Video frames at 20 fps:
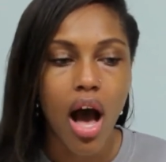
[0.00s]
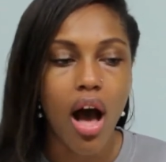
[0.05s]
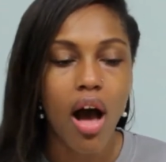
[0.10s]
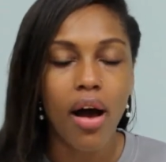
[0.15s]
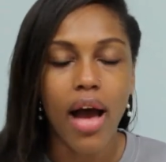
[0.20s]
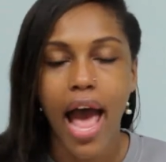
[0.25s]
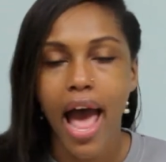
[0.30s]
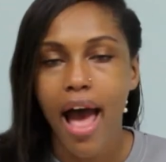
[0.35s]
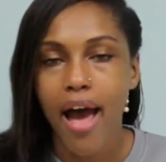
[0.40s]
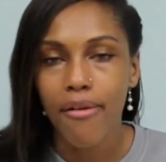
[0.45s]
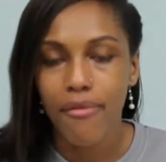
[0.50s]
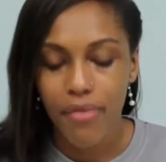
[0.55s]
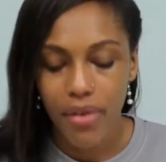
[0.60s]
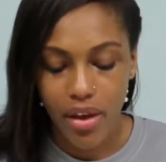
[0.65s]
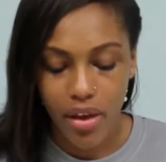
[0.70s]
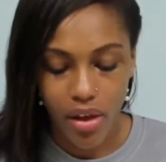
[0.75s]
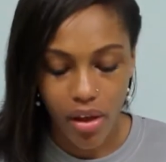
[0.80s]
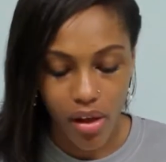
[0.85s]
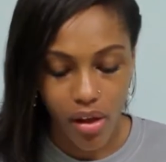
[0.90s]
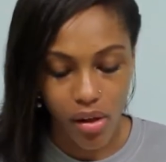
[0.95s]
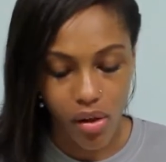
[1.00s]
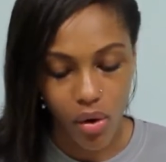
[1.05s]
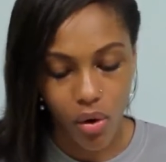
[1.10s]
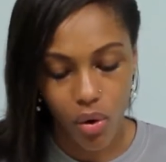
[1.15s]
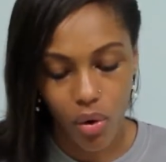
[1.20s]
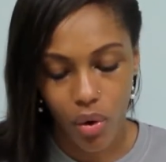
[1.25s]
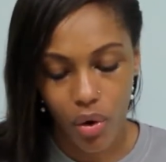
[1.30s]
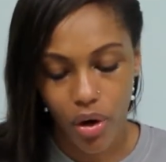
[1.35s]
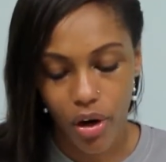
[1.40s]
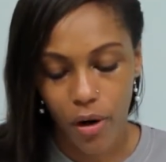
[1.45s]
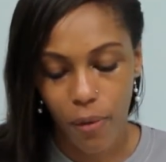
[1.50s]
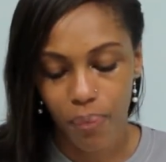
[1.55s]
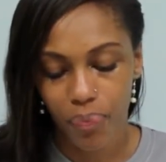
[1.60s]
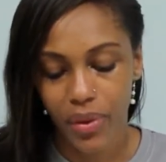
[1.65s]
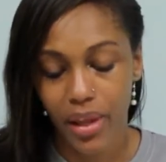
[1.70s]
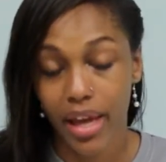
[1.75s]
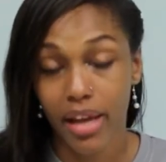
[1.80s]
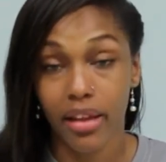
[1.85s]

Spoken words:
Advil, or